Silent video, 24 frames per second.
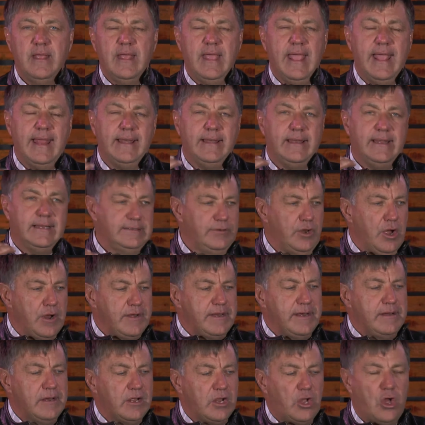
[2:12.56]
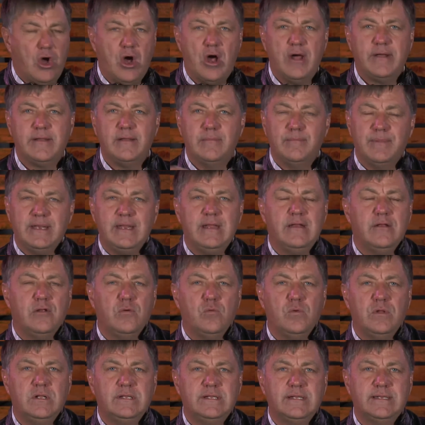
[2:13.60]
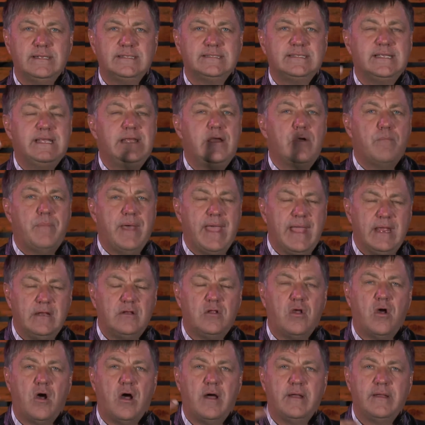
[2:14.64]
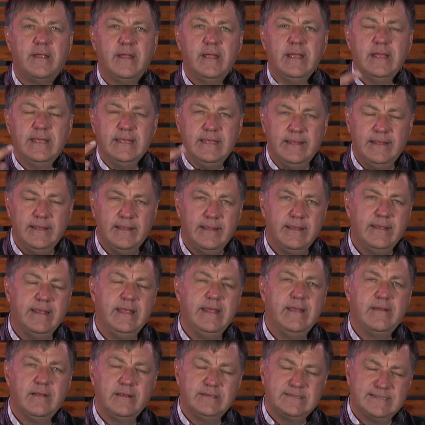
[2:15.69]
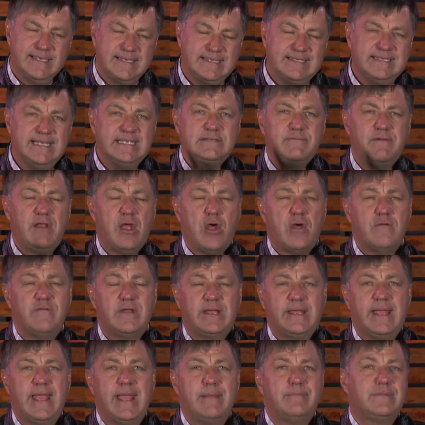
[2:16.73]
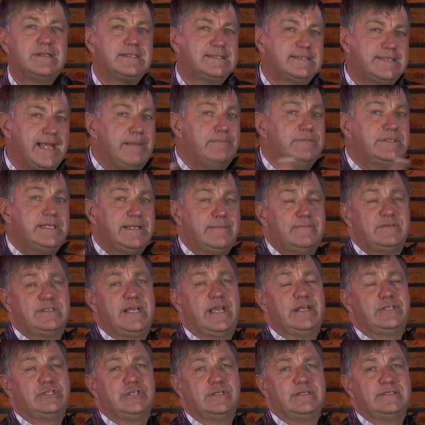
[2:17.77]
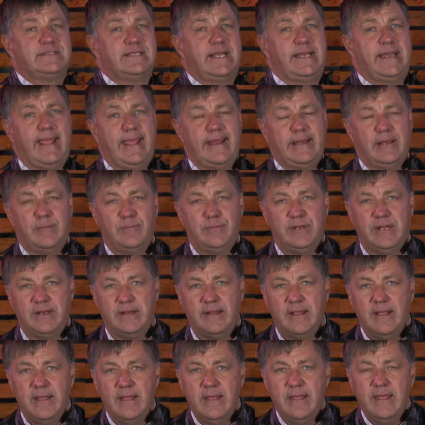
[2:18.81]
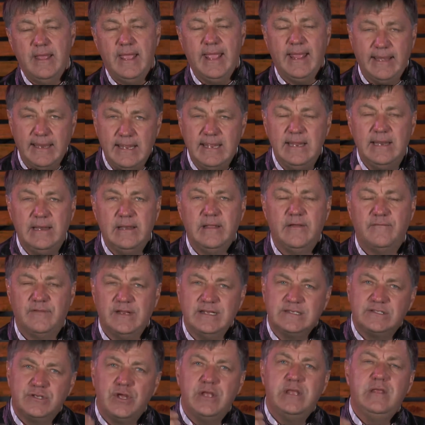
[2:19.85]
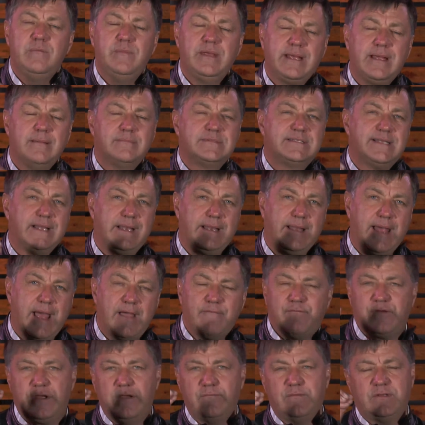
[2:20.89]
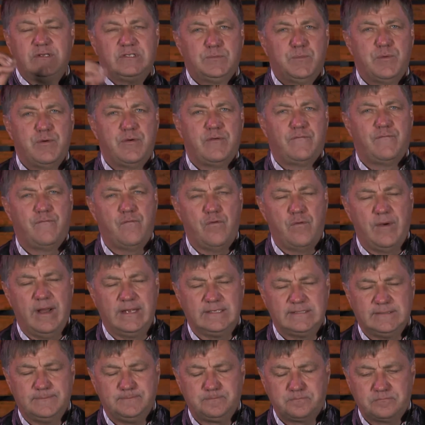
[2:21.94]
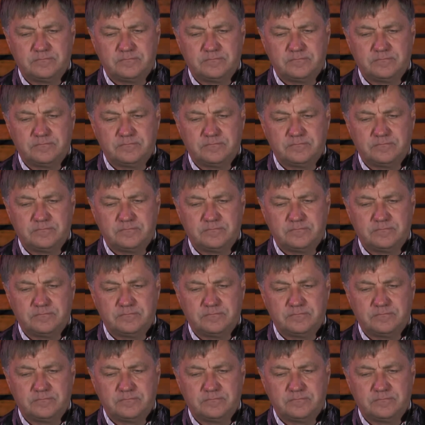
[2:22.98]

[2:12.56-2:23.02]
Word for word: and in, not in a garden, but in a wilderness. He obeyed God. He, he successfully overcame the same temptations that Adam did, and he lived. And so he becomes the life giving spirit for us